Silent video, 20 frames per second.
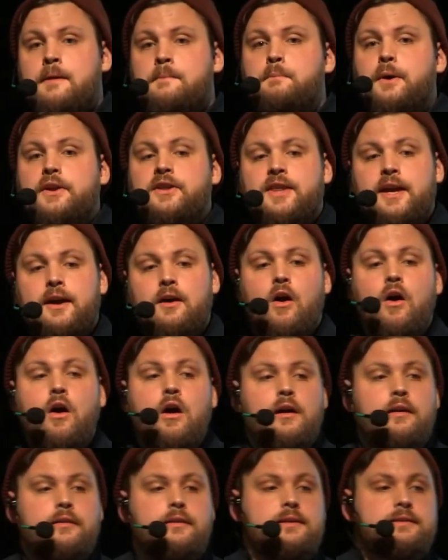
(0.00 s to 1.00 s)
but there
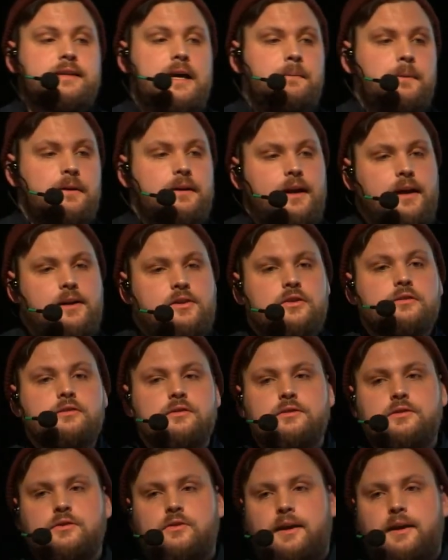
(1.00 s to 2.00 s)
are these applications to